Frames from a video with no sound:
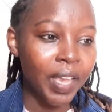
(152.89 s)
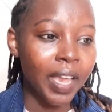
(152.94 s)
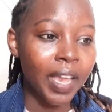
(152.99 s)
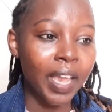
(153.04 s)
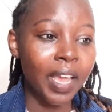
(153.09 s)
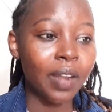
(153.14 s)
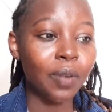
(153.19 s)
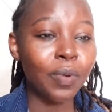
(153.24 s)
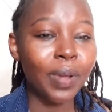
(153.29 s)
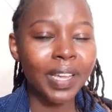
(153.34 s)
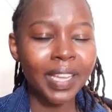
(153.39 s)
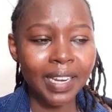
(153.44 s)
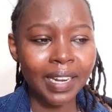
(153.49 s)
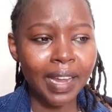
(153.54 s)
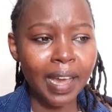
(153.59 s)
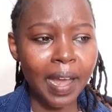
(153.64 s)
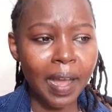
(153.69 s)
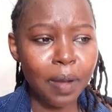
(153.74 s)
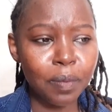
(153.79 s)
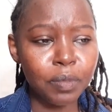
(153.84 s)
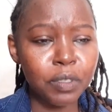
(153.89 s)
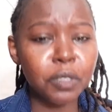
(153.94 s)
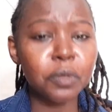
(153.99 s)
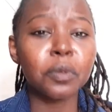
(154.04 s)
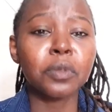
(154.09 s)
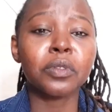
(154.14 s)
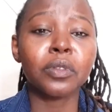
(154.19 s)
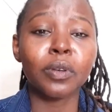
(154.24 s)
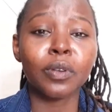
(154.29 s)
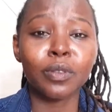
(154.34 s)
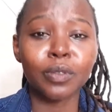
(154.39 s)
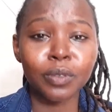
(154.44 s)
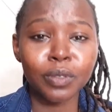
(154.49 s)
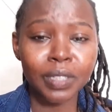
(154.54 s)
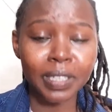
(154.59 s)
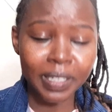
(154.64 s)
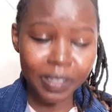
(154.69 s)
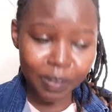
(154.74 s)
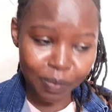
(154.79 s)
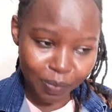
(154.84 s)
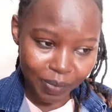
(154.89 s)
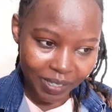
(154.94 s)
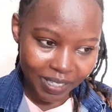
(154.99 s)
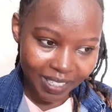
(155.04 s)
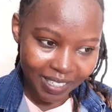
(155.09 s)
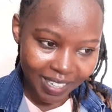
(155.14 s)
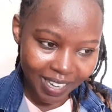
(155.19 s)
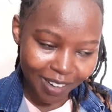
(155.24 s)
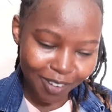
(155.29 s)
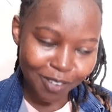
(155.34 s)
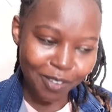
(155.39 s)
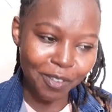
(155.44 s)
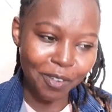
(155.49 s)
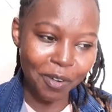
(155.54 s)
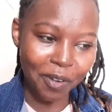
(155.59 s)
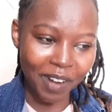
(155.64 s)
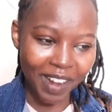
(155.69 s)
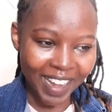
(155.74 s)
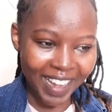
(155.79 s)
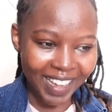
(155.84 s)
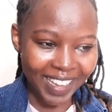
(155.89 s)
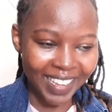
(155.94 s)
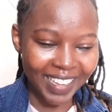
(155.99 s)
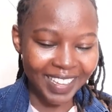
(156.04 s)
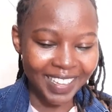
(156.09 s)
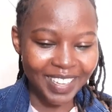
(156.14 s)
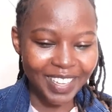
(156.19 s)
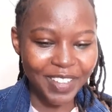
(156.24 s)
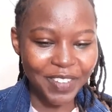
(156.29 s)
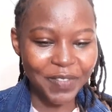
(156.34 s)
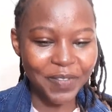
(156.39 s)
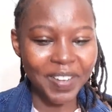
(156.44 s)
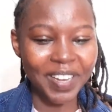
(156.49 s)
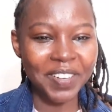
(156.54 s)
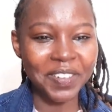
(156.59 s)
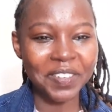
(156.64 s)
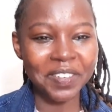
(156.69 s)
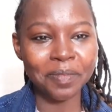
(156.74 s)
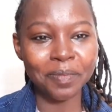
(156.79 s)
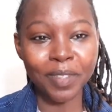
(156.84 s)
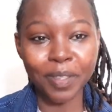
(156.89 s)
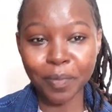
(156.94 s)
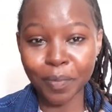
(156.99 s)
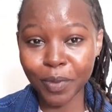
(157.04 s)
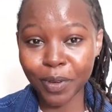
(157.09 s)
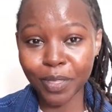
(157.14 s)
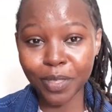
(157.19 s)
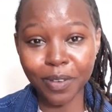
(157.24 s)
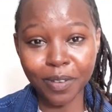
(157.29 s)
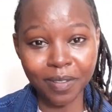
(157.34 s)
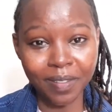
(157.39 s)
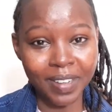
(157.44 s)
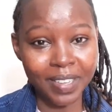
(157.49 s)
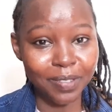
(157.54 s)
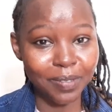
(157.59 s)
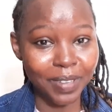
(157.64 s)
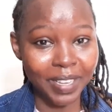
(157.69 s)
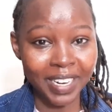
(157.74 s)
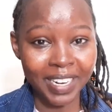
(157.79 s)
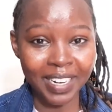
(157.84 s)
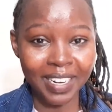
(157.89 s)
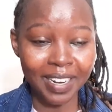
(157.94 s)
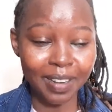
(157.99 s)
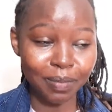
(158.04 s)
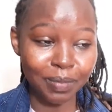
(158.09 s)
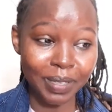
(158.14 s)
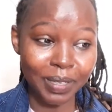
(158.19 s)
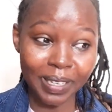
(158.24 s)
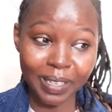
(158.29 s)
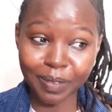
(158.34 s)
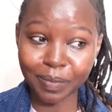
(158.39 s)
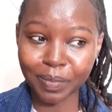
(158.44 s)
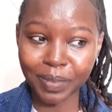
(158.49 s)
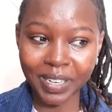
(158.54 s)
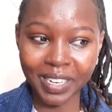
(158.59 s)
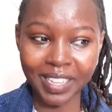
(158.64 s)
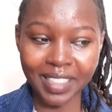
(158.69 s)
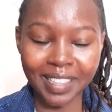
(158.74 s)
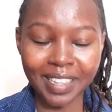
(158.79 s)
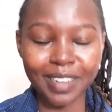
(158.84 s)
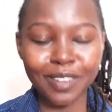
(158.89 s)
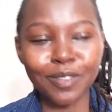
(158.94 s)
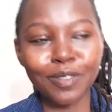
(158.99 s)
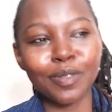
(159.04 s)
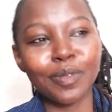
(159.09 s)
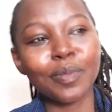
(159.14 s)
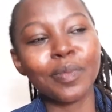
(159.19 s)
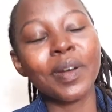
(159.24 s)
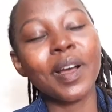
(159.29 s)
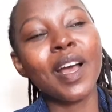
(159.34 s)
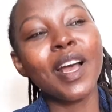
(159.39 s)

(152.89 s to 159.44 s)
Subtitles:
And waking up, she was also sleeping. I don't know why, but the both of us, we ended up sleeping in that room.